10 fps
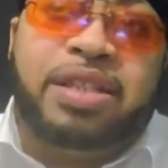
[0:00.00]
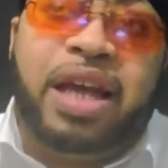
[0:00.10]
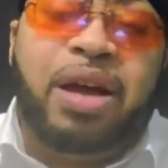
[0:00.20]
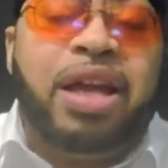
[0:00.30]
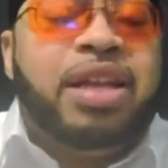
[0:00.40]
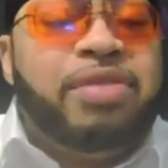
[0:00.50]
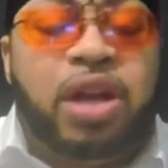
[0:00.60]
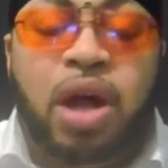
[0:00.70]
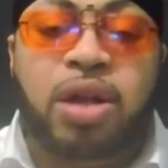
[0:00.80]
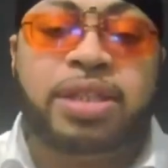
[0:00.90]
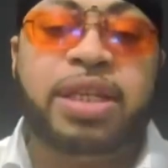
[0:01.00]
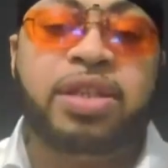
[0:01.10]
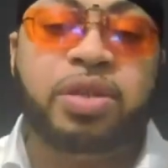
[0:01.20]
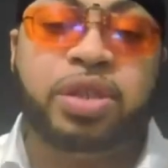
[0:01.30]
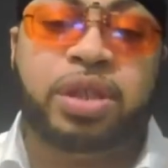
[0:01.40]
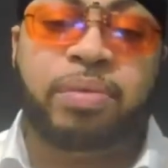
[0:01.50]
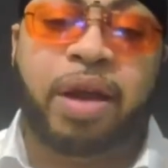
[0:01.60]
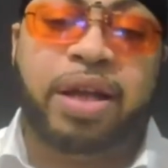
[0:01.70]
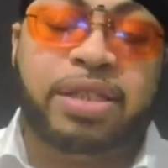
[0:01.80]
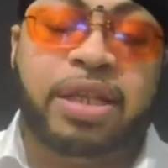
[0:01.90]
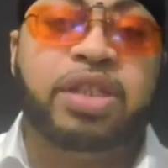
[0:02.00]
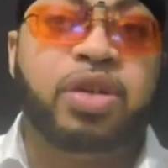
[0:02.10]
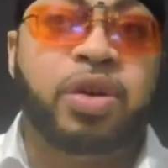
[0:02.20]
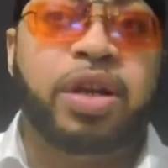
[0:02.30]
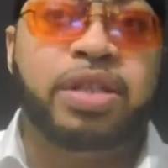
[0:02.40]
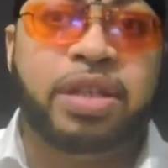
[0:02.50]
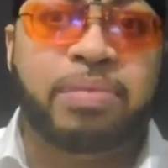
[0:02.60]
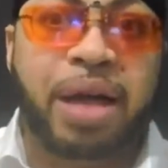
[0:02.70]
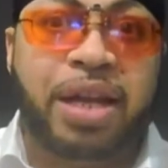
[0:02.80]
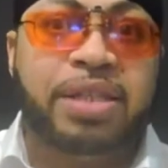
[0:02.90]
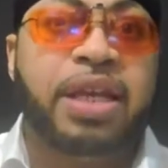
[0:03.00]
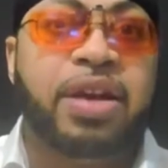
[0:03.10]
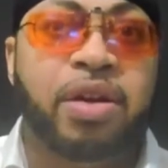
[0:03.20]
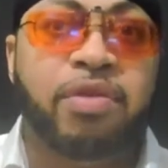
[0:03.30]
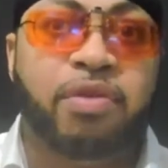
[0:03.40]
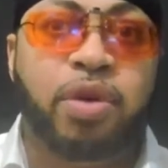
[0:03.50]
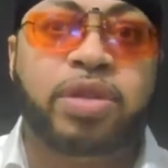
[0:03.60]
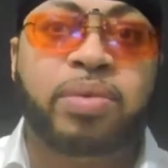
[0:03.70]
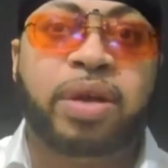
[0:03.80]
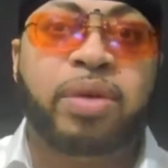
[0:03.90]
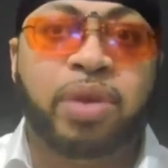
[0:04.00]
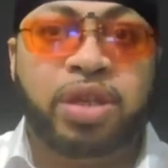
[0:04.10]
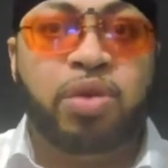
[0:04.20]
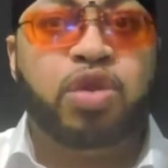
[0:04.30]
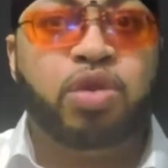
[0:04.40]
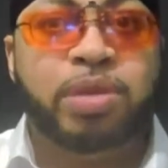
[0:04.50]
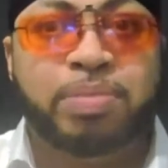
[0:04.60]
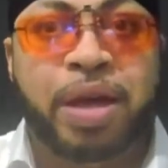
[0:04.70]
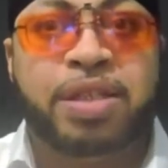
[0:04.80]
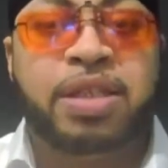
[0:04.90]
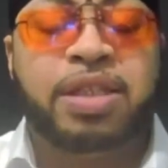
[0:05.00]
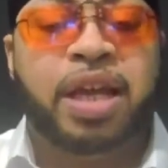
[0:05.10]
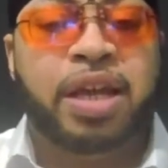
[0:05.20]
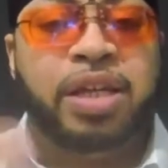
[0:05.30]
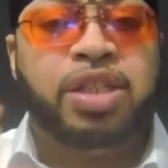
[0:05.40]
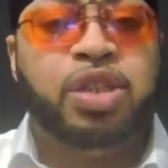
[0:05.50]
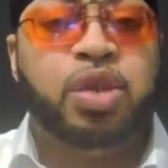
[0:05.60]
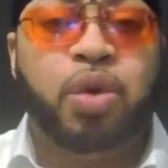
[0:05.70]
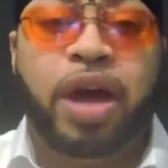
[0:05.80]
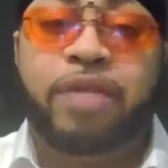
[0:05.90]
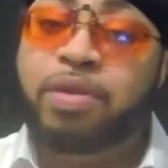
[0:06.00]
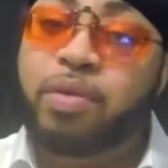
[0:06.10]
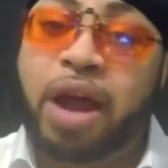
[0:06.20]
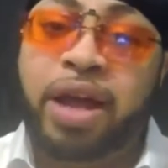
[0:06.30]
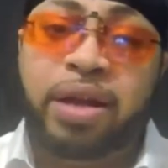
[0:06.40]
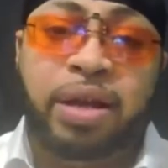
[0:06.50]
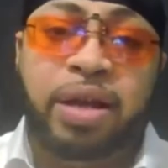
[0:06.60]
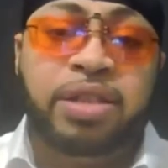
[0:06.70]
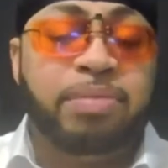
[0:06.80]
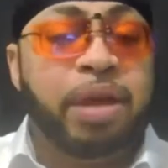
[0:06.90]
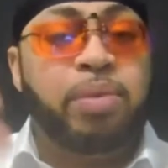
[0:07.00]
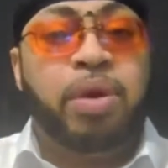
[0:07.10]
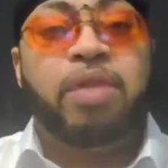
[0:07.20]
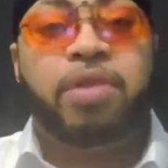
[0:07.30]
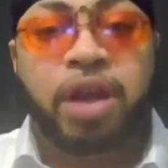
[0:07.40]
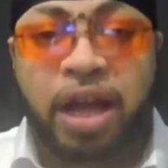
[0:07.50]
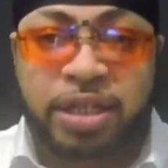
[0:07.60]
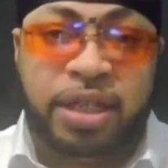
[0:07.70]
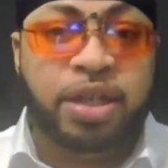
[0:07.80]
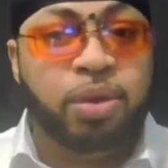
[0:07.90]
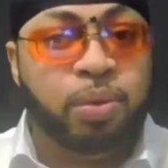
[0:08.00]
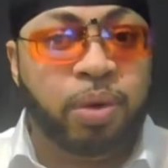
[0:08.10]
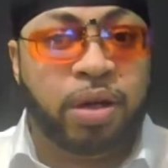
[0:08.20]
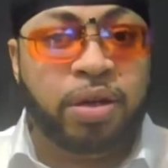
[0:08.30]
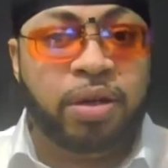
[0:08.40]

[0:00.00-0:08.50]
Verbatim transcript: I couldn't even call it censorship, right? Because censoring is somebody is taking their voice away. What YouTube is basically saying is you have the right to make whatever content you want